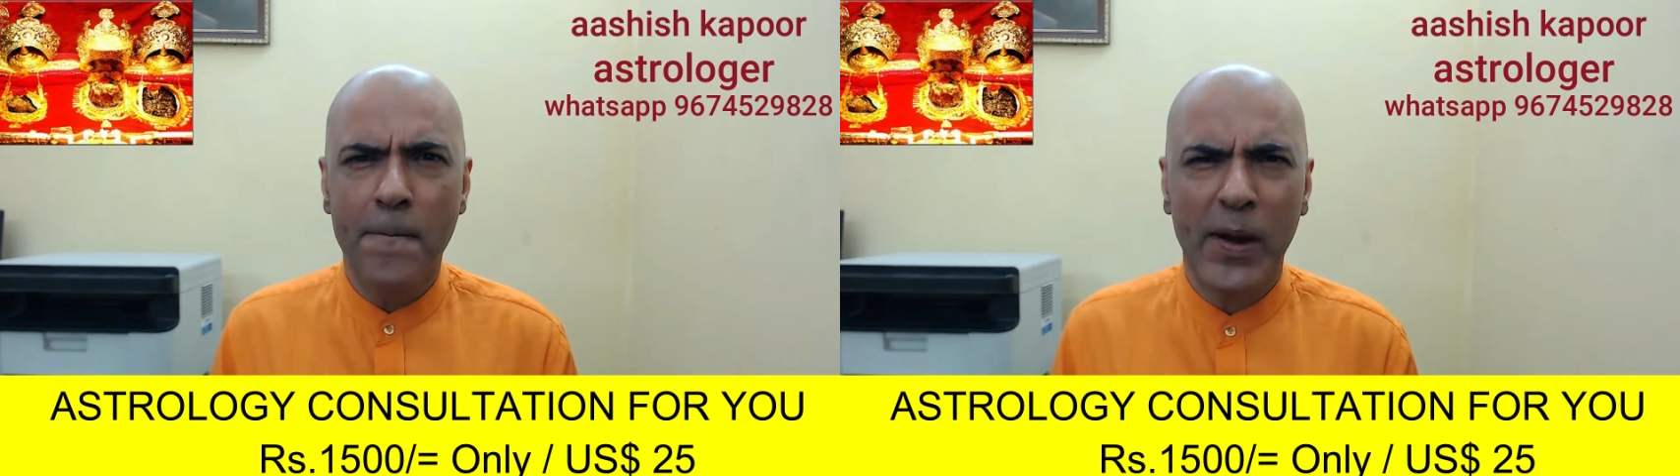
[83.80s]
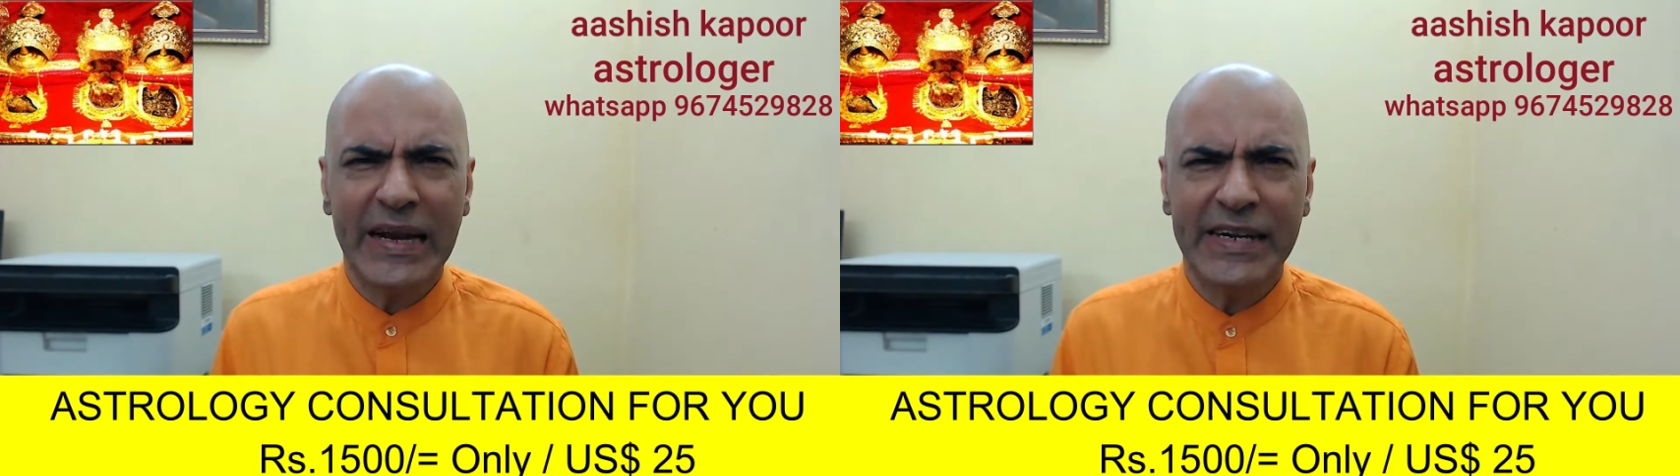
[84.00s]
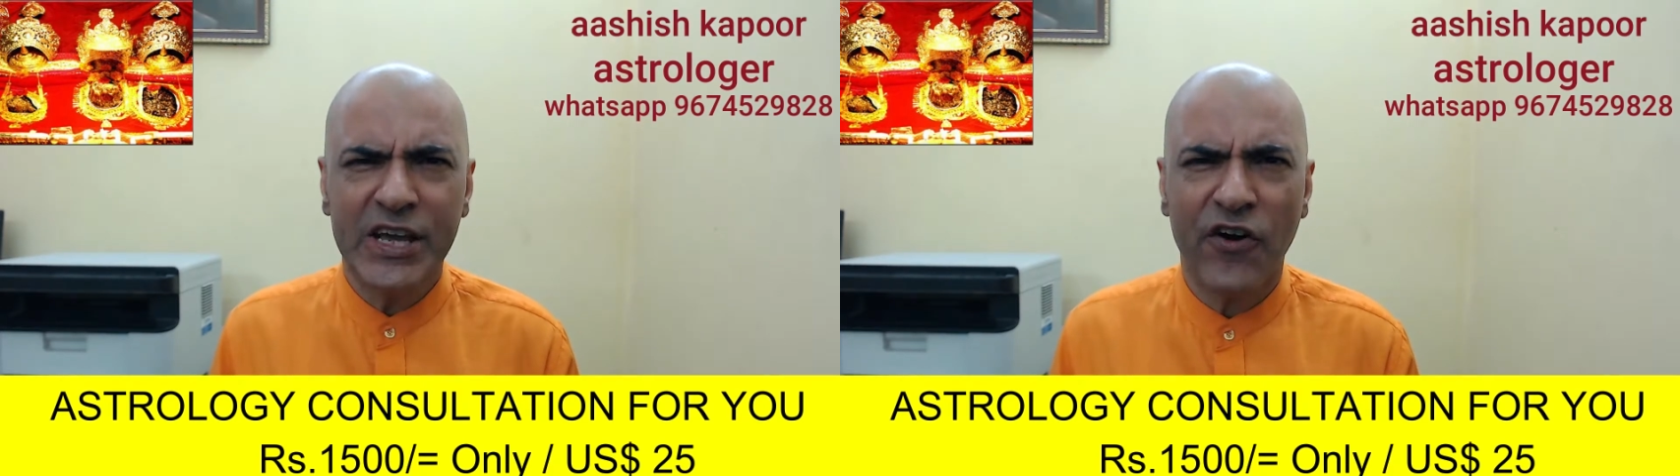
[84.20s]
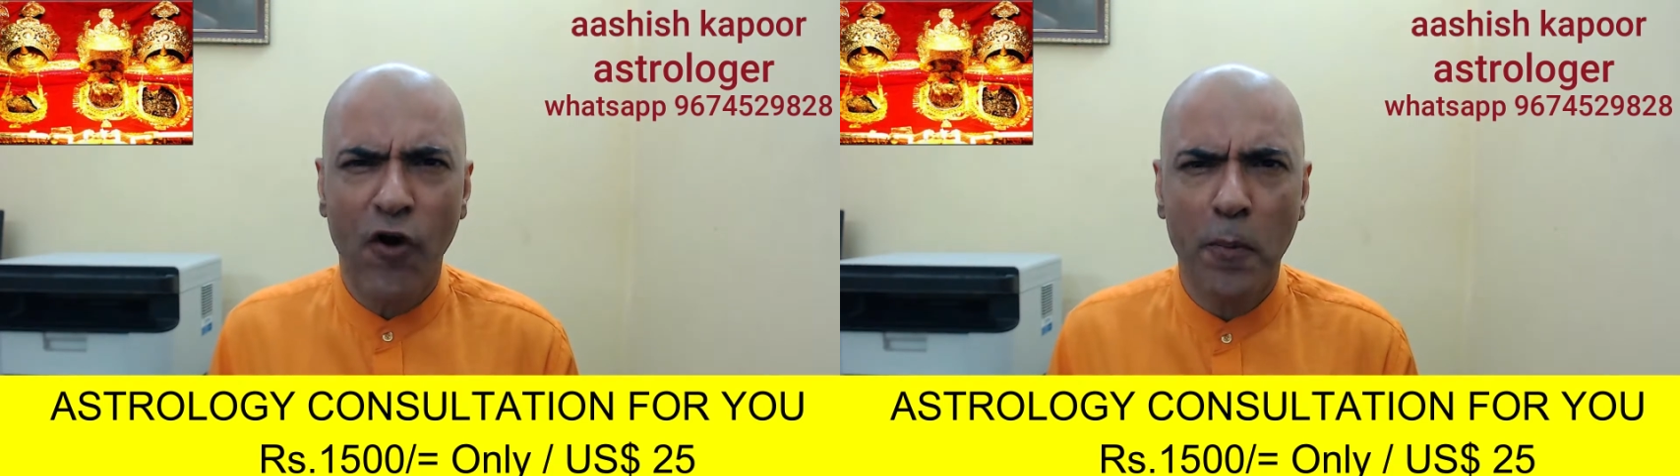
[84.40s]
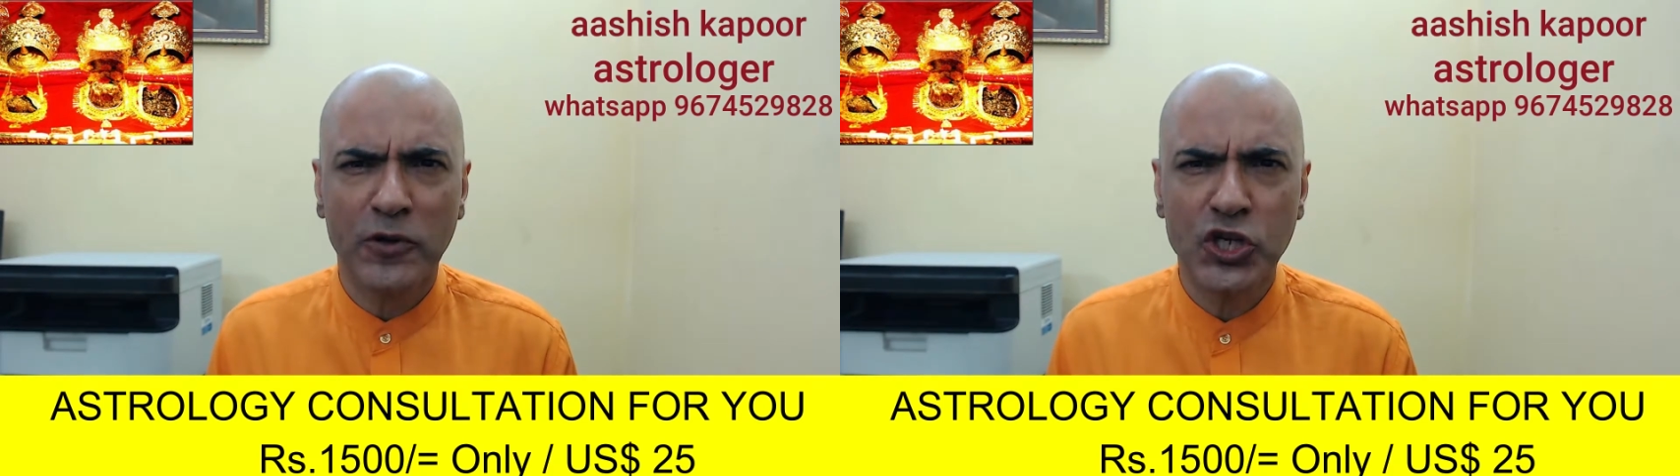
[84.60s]
plenty
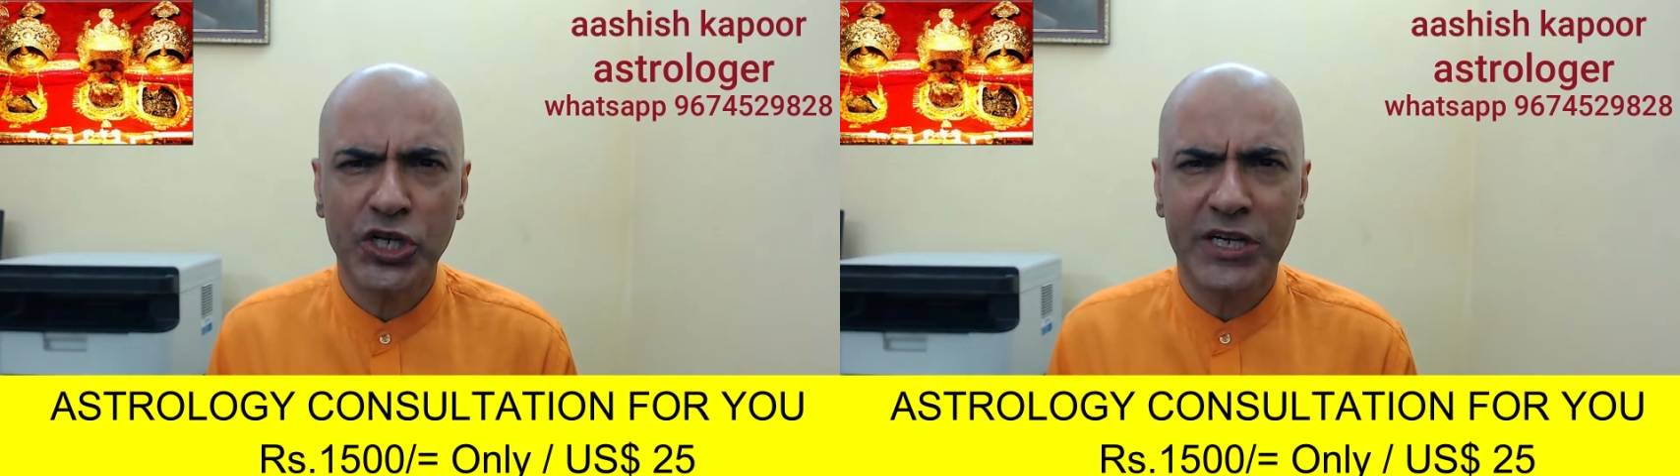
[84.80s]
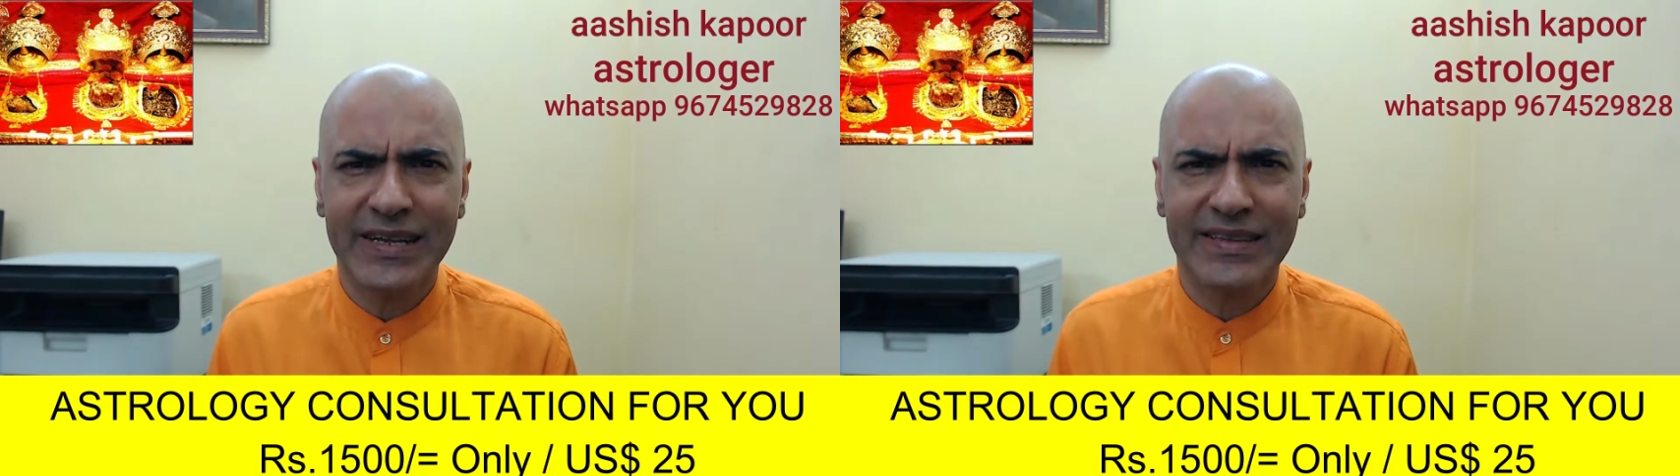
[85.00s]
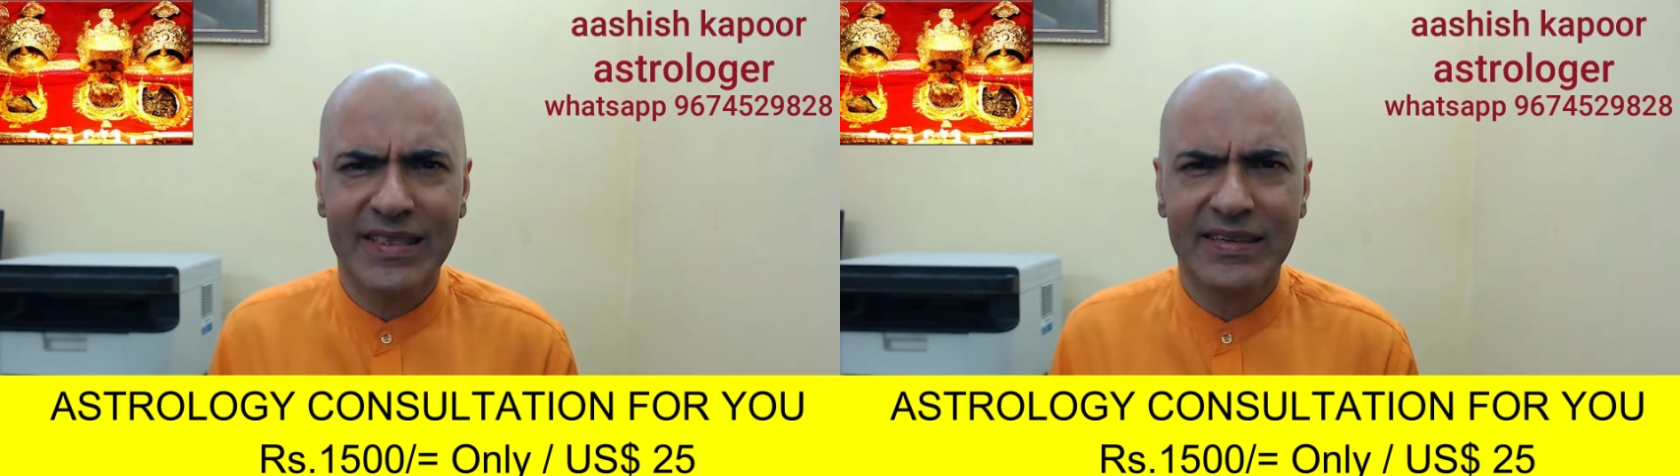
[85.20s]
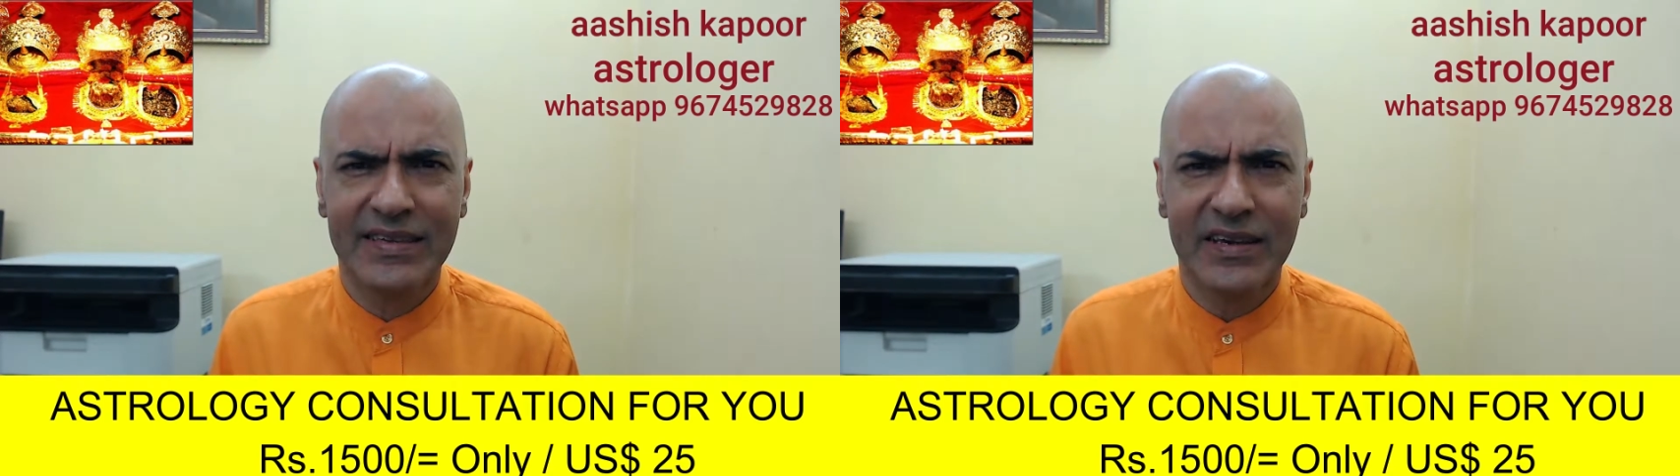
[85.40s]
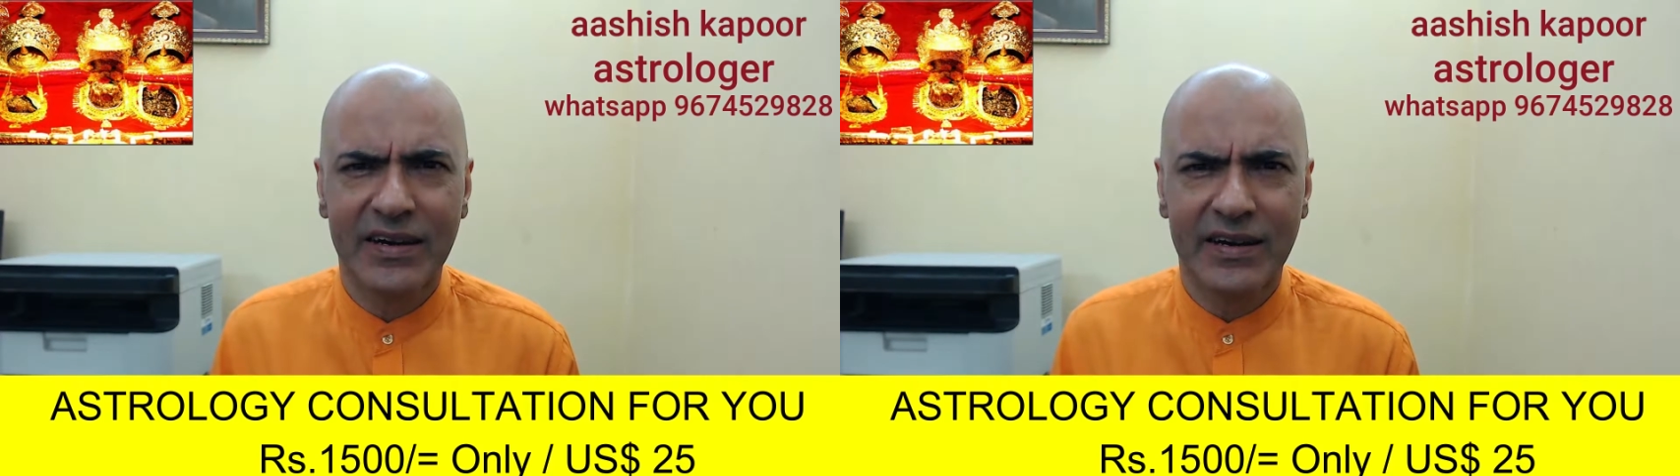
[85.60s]
of opportunities
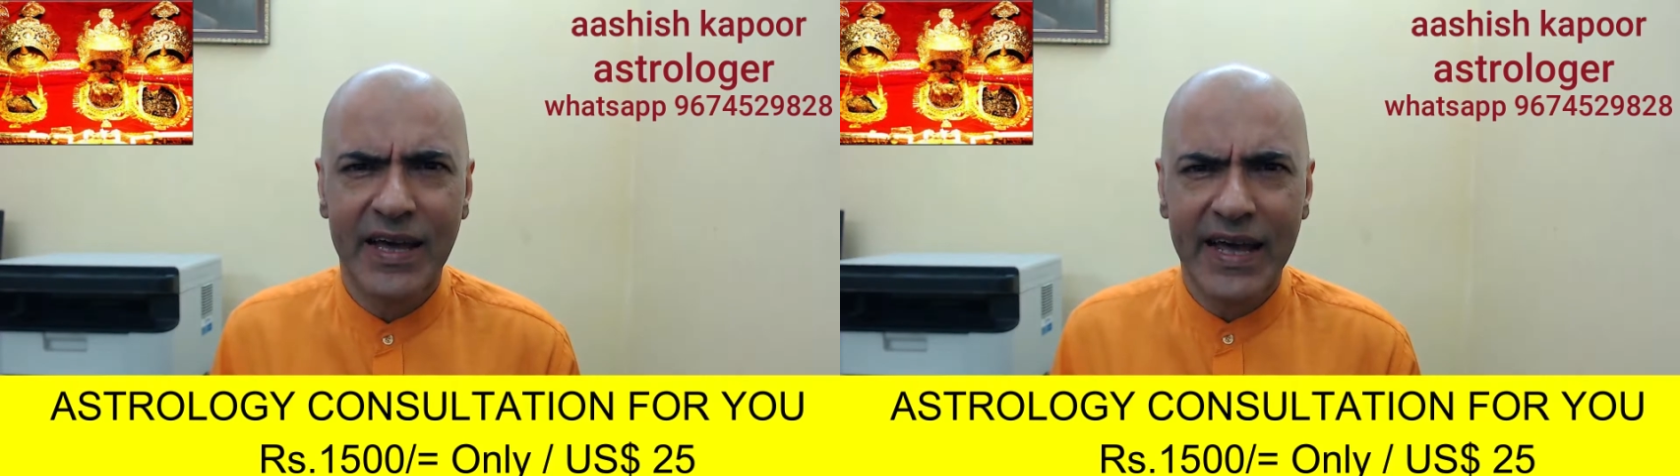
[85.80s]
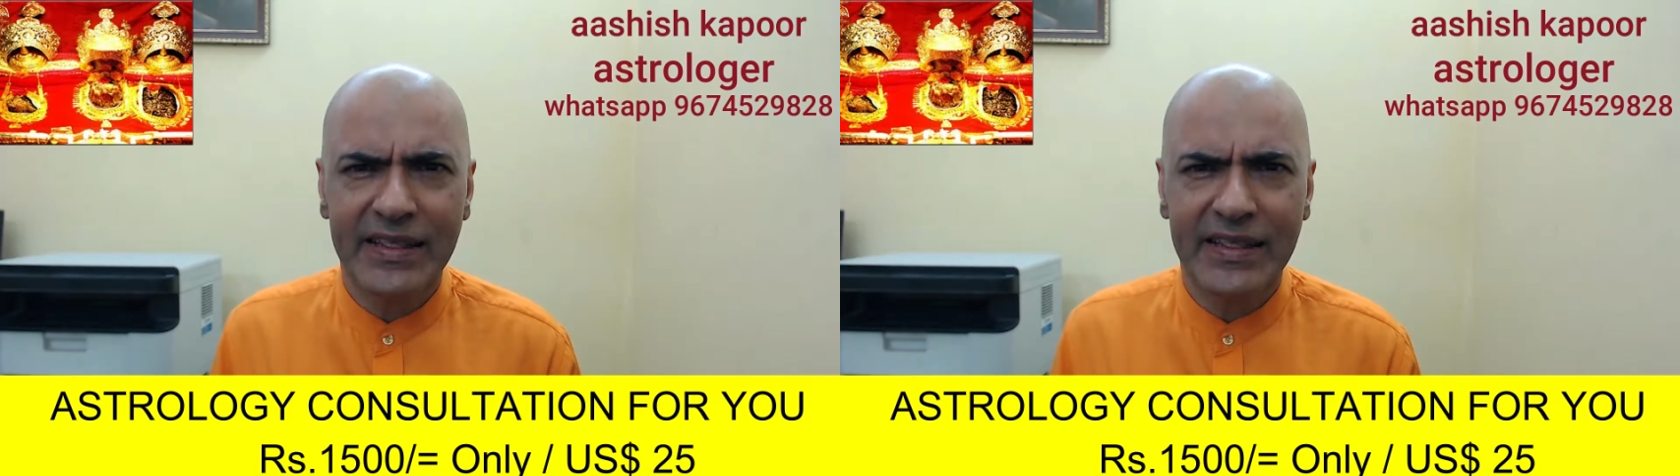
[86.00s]
this year